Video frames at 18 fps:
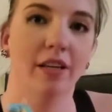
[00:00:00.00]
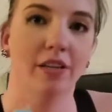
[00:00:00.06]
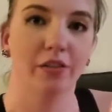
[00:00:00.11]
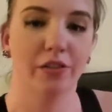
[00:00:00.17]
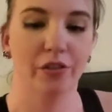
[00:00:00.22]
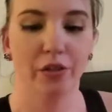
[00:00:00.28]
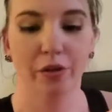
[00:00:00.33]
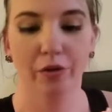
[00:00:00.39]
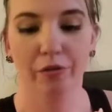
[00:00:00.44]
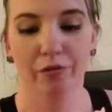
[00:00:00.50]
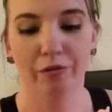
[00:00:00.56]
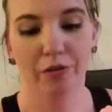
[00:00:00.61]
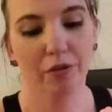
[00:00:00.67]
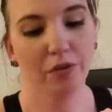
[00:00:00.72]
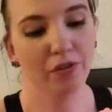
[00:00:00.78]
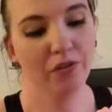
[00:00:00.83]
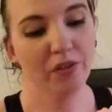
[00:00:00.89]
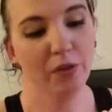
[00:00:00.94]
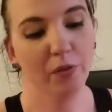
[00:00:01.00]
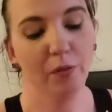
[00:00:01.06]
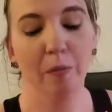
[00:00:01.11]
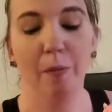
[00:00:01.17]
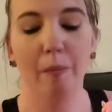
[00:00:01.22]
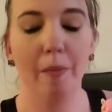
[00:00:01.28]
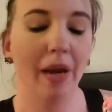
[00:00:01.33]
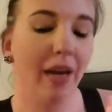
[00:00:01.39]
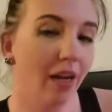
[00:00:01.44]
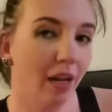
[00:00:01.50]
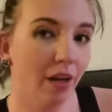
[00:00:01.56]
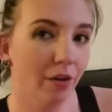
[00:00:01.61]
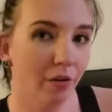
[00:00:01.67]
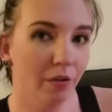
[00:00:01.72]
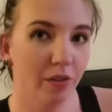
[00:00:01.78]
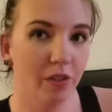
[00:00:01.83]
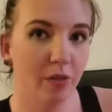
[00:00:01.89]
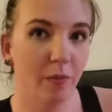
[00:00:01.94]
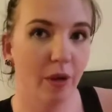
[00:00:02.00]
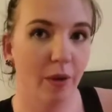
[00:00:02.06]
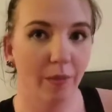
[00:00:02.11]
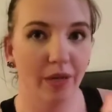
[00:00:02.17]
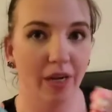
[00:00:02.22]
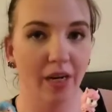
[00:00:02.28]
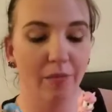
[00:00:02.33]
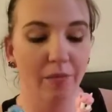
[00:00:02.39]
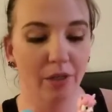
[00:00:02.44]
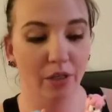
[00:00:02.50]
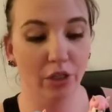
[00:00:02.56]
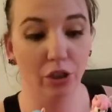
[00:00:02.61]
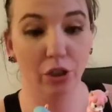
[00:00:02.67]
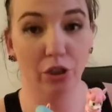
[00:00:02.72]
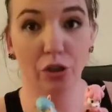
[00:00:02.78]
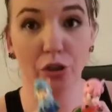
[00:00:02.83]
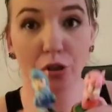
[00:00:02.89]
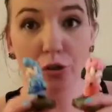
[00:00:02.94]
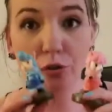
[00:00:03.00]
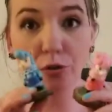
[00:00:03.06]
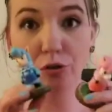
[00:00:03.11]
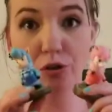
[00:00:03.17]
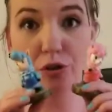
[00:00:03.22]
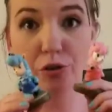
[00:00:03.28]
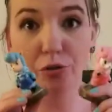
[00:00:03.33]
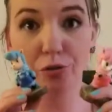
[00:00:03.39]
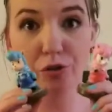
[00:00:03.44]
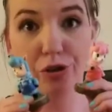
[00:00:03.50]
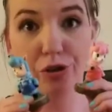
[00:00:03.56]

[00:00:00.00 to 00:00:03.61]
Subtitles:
So for those of you who may not know this about me, I'm a huge